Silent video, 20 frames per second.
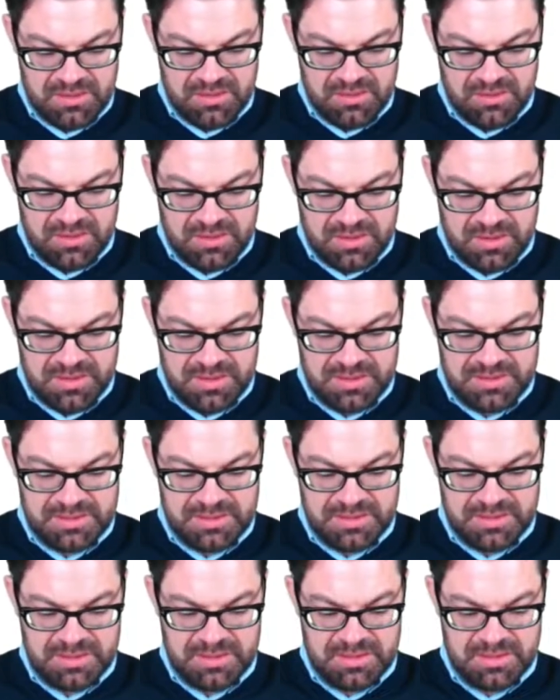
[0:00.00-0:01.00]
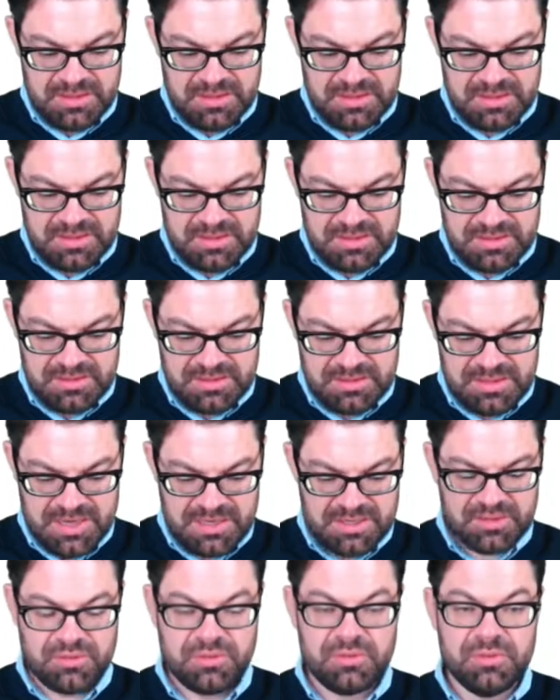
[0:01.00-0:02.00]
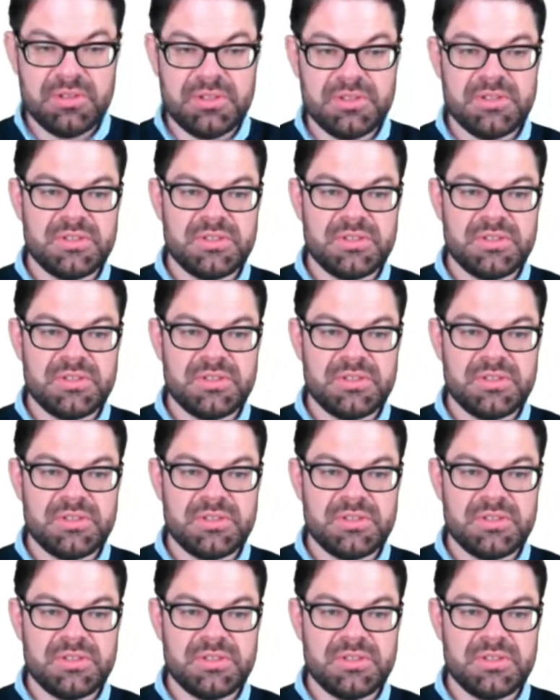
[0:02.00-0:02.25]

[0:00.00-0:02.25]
on that good.